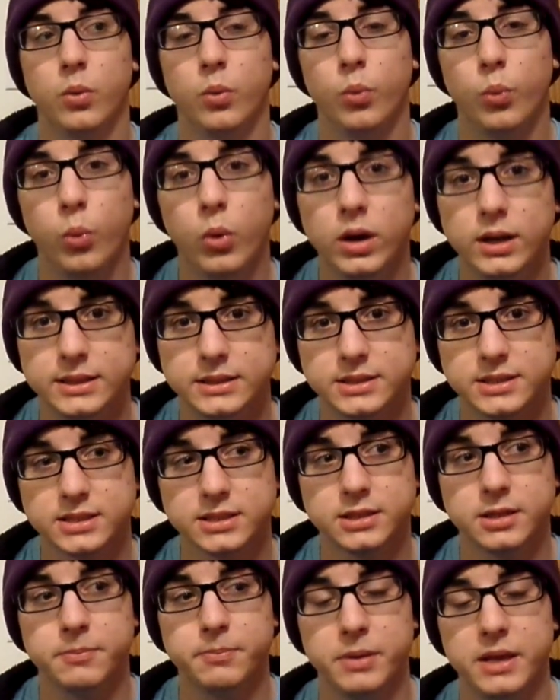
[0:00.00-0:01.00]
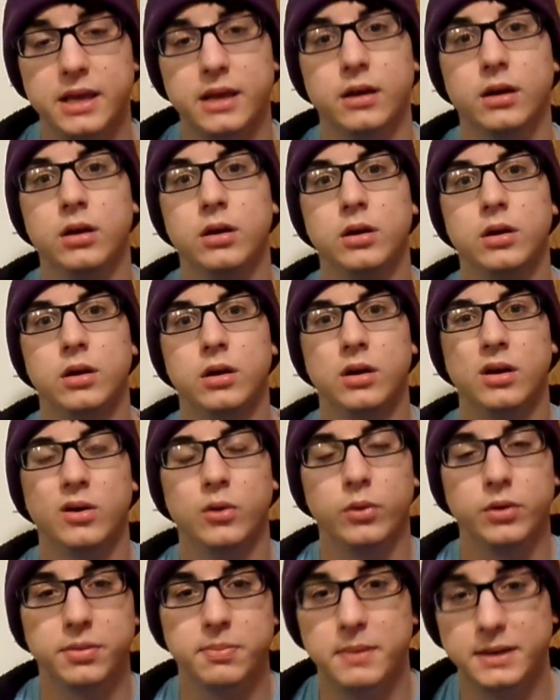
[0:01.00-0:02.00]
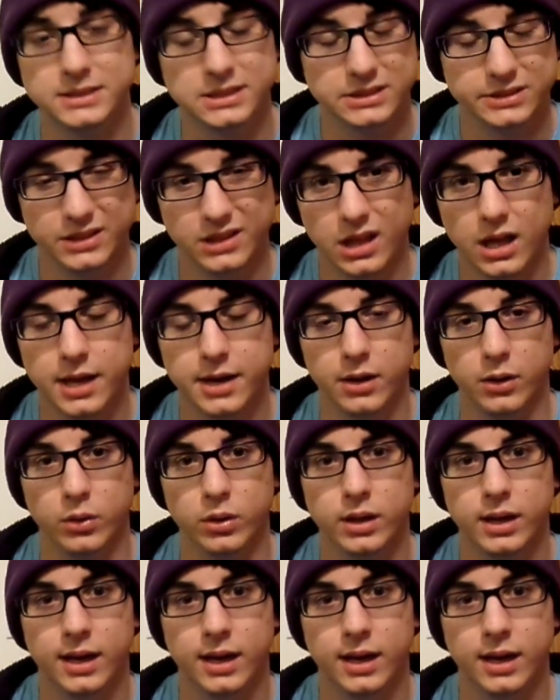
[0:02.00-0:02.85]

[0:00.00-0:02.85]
wants to be with Messengelato,